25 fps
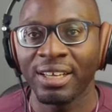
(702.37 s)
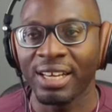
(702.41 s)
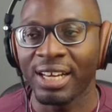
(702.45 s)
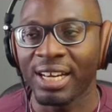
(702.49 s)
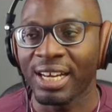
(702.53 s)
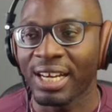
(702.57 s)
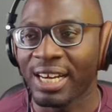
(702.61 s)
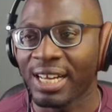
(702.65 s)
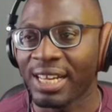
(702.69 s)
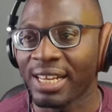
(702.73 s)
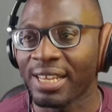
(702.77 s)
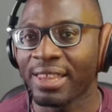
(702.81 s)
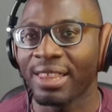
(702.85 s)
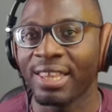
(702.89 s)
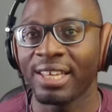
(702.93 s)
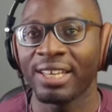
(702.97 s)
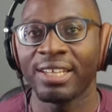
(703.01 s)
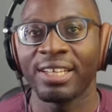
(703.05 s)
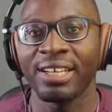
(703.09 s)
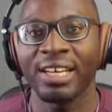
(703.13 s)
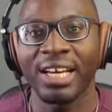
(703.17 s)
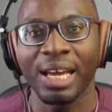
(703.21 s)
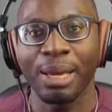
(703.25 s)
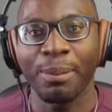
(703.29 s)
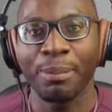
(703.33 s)
and then
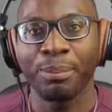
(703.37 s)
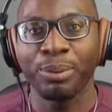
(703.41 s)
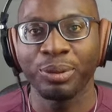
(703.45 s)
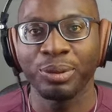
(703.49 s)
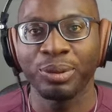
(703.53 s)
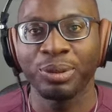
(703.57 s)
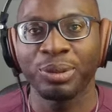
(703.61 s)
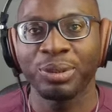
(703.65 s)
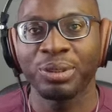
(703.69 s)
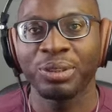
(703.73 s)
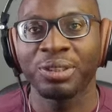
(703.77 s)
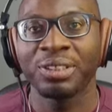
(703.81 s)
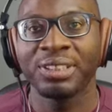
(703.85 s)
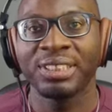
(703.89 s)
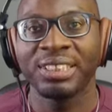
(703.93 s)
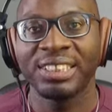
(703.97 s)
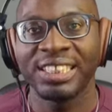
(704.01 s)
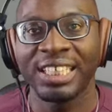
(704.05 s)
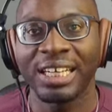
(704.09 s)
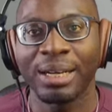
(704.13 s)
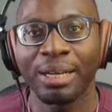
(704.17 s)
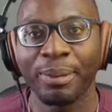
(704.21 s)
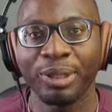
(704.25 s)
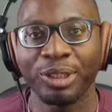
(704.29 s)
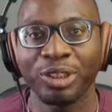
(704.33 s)
I put the
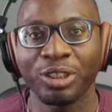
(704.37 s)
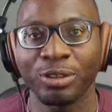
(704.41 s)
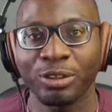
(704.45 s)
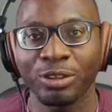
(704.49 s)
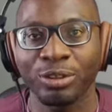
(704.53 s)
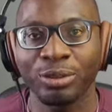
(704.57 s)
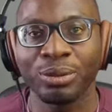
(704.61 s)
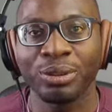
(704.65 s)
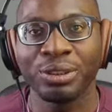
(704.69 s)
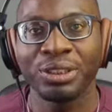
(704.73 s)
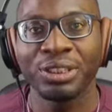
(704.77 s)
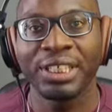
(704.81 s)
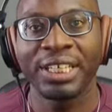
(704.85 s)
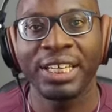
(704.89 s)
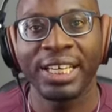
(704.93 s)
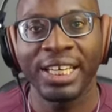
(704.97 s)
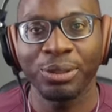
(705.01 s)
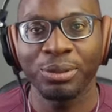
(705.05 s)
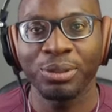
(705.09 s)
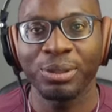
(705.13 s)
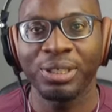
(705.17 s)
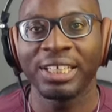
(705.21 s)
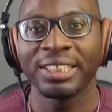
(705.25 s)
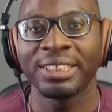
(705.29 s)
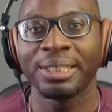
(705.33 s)
dynamic shortcode
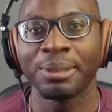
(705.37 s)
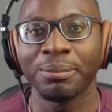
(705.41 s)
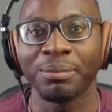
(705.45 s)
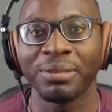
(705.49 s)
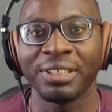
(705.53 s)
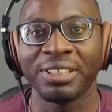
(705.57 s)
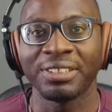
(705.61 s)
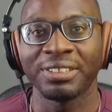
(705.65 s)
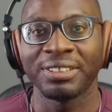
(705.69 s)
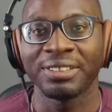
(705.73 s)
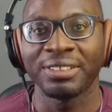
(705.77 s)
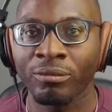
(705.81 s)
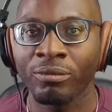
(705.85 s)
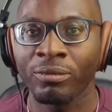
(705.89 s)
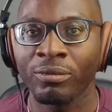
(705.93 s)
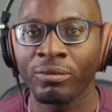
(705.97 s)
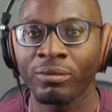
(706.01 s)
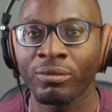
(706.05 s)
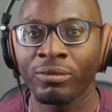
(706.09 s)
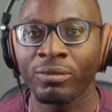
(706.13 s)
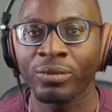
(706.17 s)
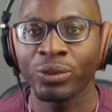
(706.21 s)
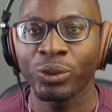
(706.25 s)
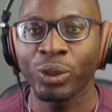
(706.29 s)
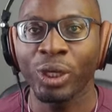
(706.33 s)
into that template.
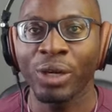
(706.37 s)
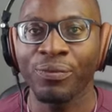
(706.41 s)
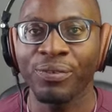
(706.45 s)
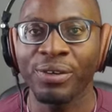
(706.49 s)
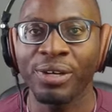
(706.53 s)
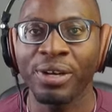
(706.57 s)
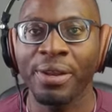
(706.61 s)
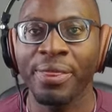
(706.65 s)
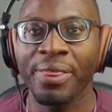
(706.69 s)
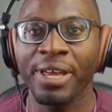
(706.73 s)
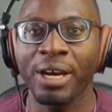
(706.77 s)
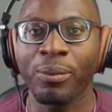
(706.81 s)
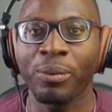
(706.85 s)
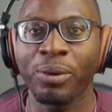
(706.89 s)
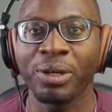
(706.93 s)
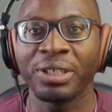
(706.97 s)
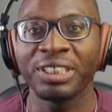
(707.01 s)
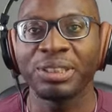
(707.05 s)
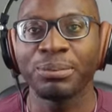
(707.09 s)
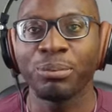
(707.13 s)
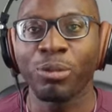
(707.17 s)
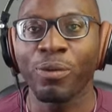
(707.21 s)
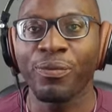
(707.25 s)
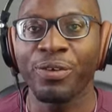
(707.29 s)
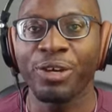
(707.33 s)
So I feel that one is
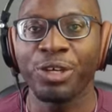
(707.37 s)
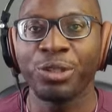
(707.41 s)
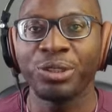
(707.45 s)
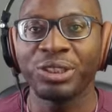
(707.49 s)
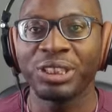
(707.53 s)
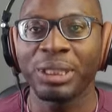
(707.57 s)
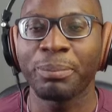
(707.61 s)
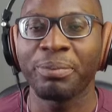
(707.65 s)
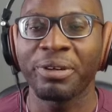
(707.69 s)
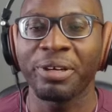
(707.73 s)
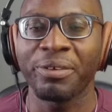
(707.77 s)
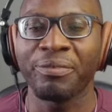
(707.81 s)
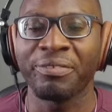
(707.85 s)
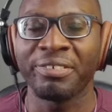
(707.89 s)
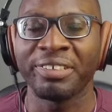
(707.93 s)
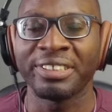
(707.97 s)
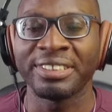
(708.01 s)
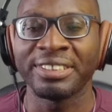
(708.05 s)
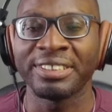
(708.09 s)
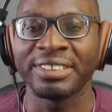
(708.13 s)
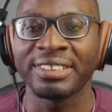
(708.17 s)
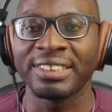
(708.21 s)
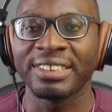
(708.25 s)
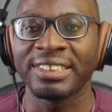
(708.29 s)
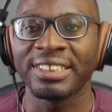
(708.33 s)
more of a user
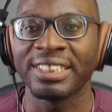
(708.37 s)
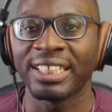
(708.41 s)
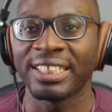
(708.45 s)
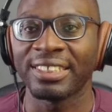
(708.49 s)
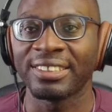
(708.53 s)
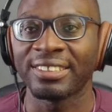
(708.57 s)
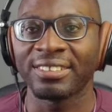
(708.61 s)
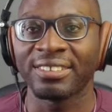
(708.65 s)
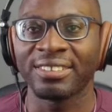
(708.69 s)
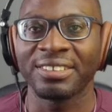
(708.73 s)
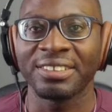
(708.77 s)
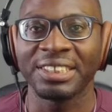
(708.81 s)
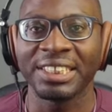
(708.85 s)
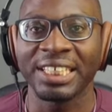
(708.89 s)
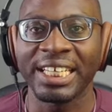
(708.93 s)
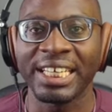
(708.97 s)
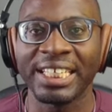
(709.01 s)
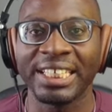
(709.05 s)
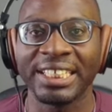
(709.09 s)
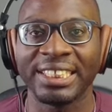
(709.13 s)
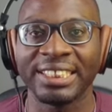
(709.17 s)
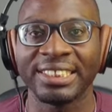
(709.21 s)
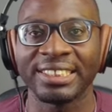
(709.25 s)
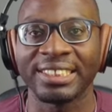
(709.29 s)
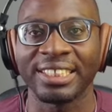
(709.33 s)
preference than saying
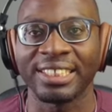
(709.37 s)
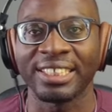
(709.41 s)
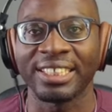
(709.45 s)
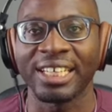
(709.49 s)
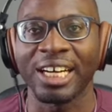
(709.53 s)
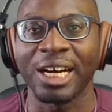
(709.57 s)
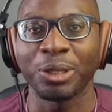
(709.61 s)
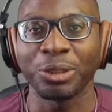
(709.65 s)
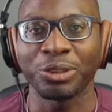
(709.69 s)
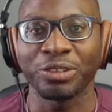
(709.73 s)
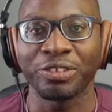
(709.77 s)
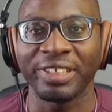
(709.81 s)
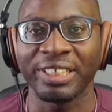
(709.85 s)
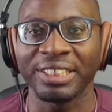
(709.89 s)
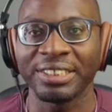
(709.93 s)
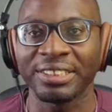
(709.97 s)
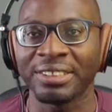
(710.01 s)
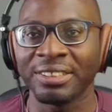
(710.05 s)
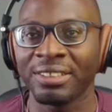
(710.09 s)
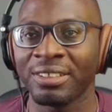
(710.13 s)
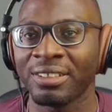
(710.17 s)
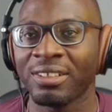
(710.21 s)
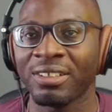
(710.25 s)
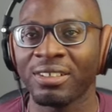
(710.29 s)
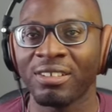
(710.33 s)
it is an outright
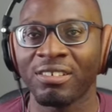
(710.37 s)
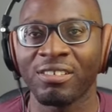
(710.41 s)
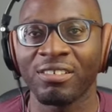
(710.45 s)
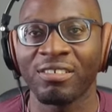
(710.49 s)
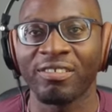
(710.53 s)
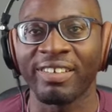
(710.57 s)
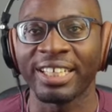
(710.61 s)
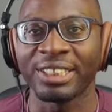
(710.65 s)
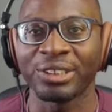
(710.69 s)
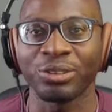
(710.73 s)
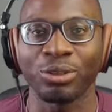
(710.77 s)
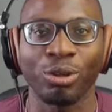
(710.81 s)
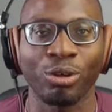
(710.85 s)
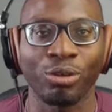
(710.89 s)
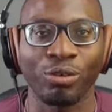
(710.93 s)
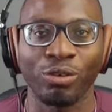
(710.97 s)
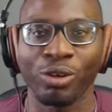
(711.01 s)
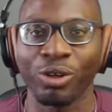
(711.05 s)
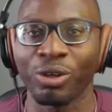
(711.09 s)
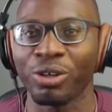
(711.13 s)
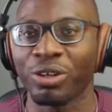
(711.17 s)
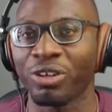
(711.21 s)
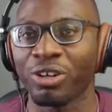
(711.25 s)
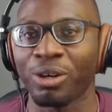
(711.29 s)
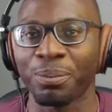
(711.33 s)
right or
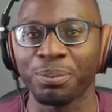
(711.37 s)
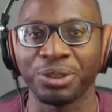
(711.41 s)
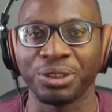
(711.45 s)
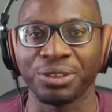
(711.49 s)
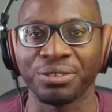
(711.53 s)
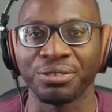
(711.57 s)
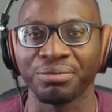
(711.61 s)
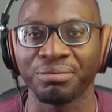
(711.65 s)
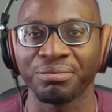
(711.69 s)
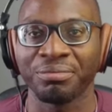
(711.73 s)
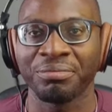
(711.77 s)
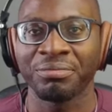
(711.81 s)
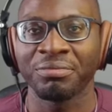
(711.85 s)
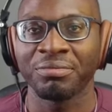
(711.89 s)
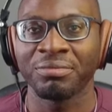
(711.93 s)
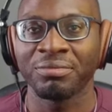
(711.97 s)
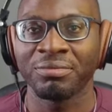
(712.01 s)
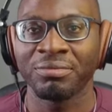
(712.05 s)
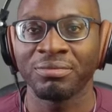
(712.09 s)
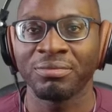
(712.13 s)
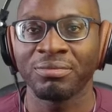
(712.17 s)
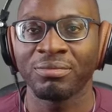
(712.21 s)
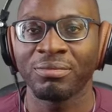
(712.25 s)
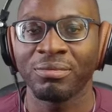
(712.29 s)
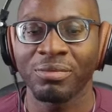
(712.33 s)
wrong option.
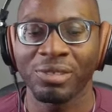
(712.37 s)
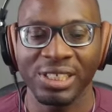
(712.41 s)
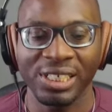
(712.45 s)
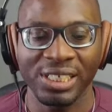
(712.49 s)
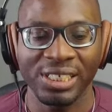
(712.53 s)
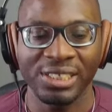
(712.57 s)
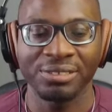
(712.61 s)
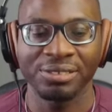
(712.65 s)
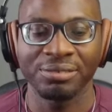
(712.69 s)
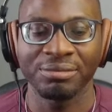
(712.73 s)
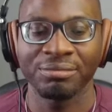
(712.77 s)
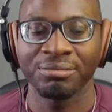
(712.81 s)
But yeah,